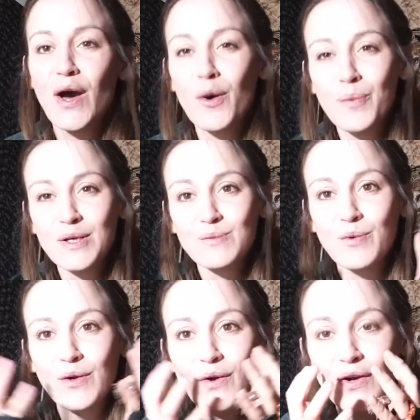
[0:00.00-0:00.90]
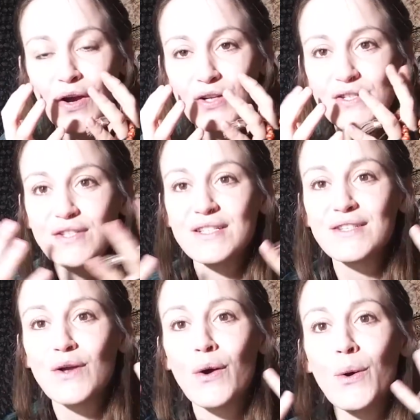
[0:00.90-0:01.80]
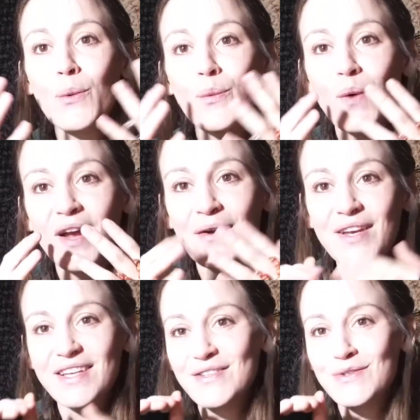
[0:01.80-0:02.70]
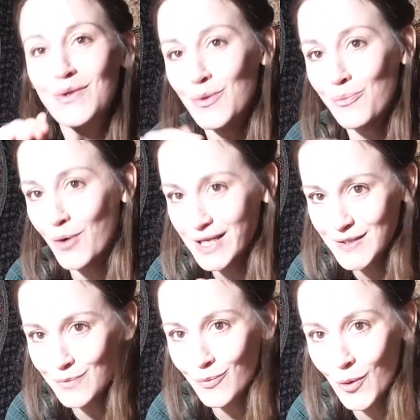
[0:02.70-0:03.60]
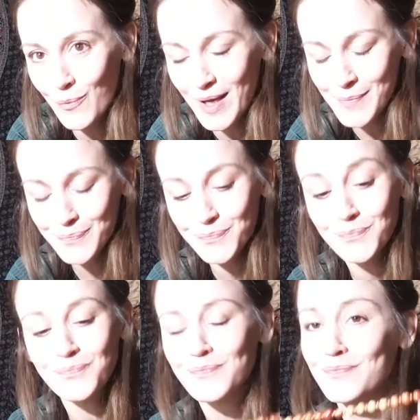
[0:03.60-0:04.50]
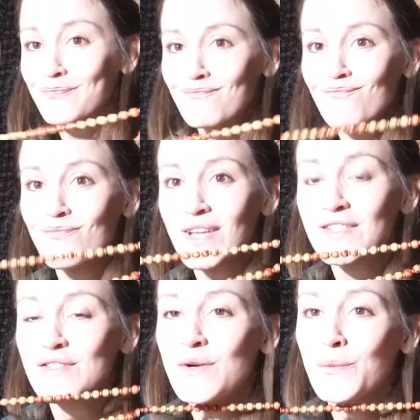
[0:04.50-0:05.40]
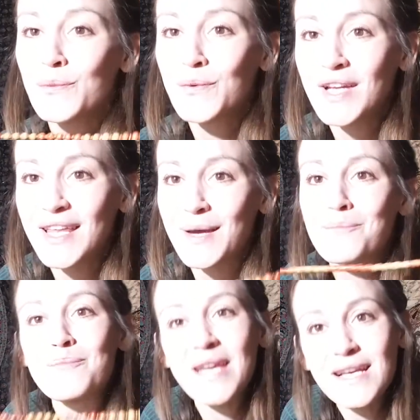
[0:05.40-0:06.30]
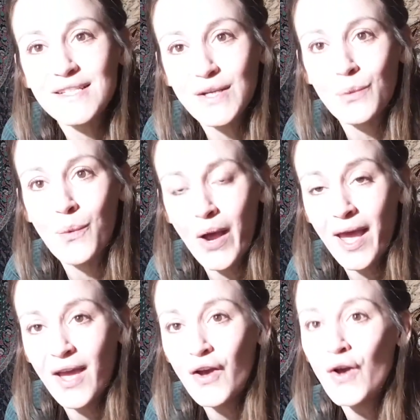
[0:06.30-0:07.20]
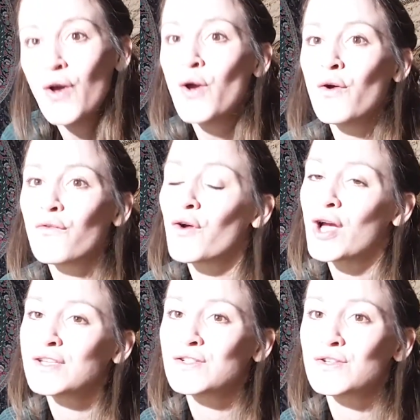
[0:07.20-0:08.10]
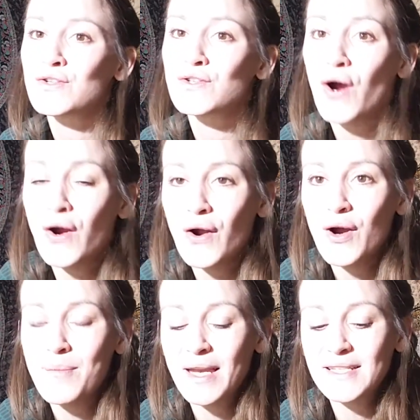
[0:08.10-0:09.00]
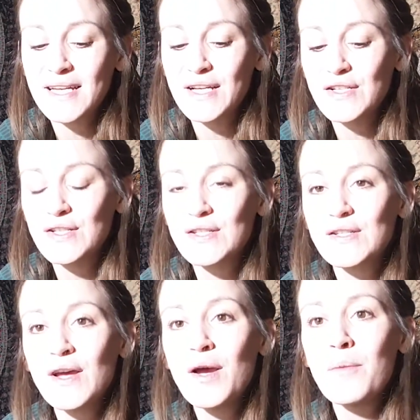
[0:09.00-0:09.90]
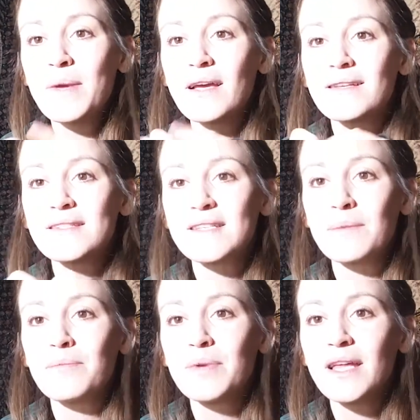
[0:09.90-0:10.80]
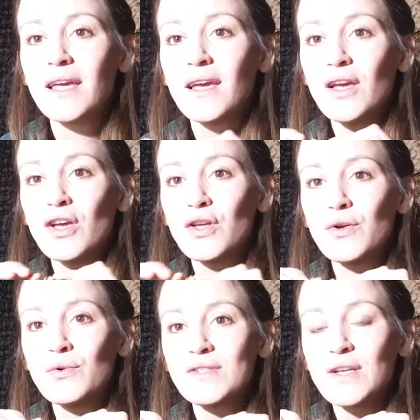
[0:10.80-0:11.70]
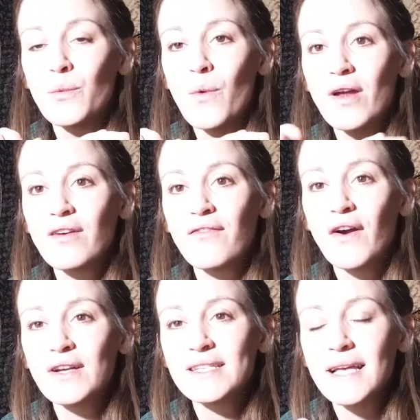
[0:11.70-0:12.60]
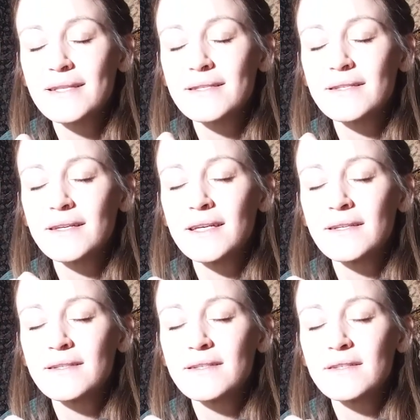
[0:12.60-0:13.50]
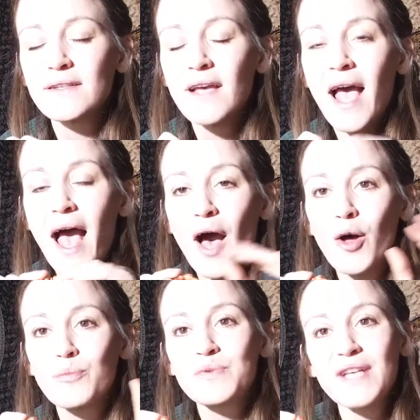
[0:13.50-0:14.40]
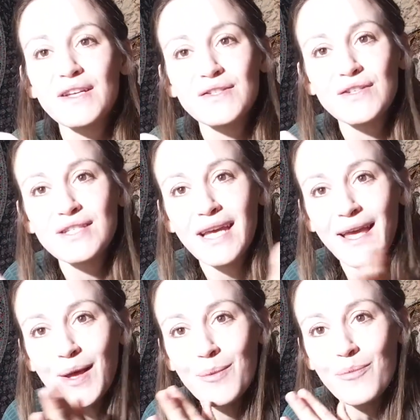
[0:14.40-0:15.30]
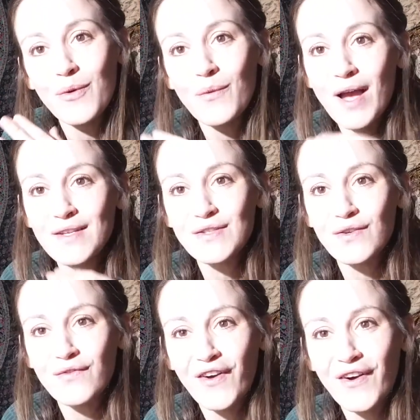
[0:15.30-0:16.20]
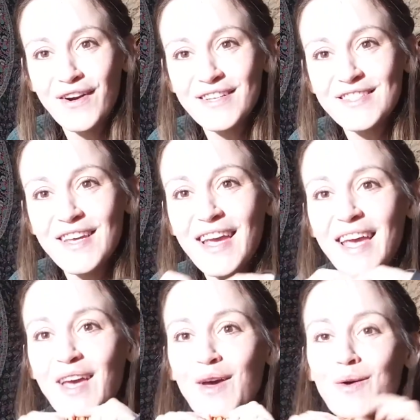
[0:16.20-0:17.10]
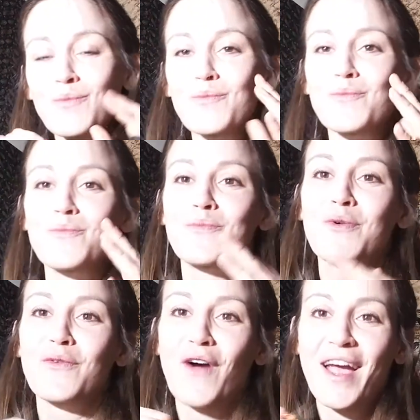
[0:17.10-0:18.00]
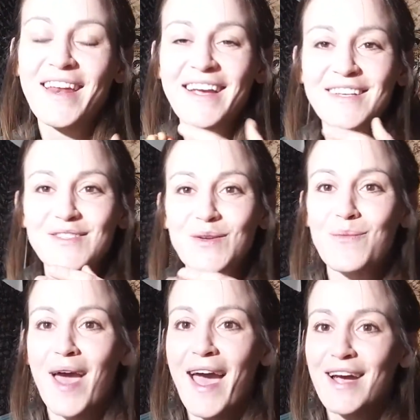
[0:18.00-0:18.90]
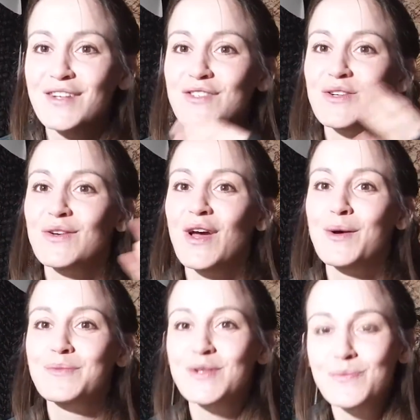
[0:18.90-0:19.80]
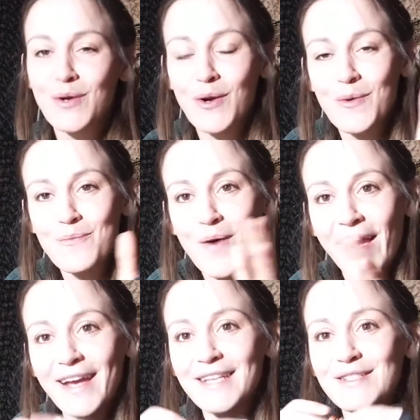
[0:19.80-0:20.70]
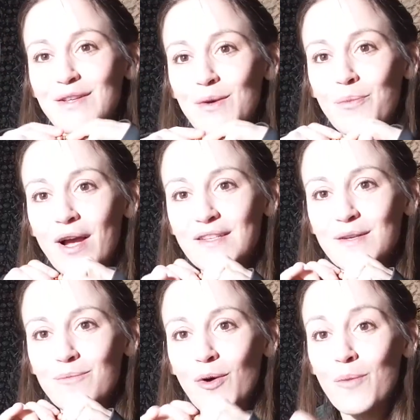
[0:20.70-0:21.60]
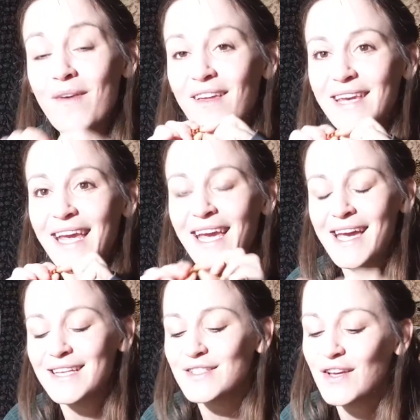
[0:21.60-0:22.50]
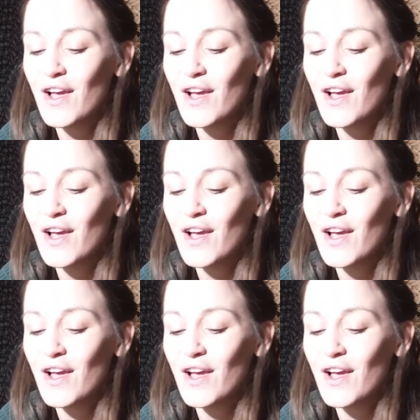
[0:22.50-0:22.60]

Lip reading: help us bring our consciousness, our awareness to the present moment. It's in a really amazing way for us to start our meditations, because simply using one of our senses helps us to tame the rest of ours. Providing us some action helps us bring our mind to the present moment, and